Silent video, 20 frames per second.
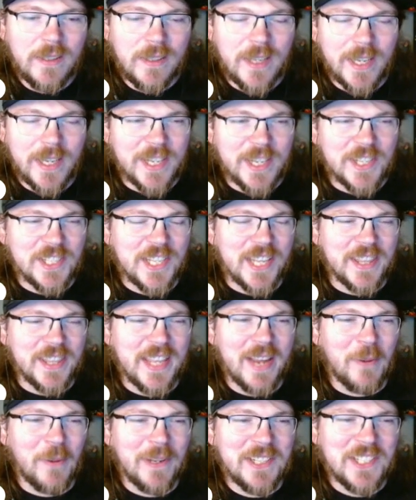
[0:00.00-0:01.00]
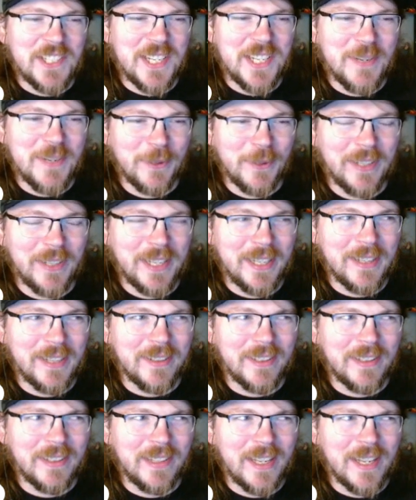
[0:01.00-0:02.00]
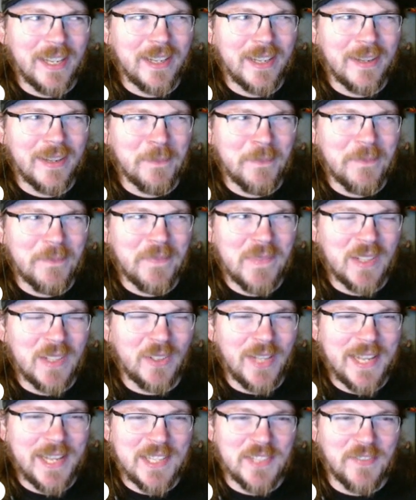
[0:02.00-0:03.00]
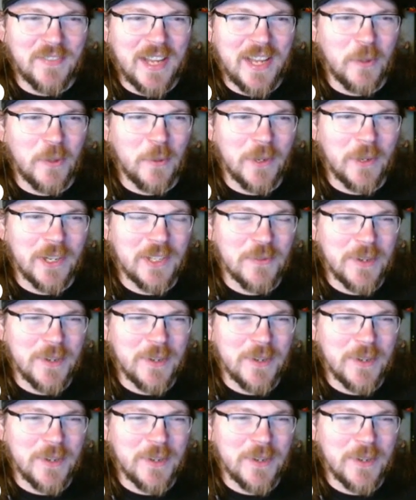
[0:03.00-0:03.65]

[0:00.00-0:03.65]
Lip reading: And you just get that one scene where like Glenn's final words,